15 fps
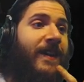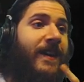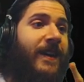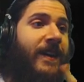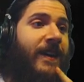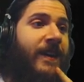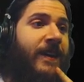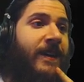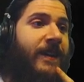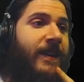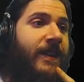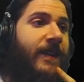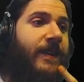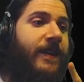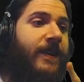Let's
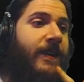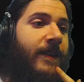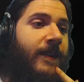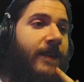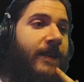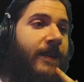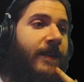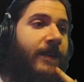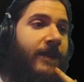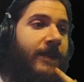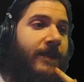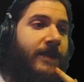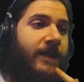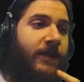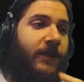
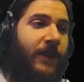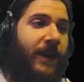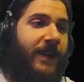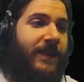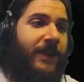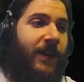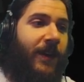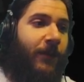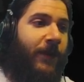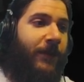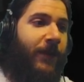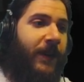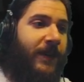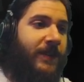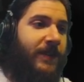see. So dexterity,
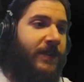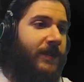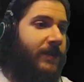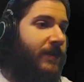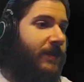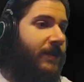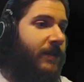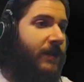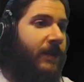reflex.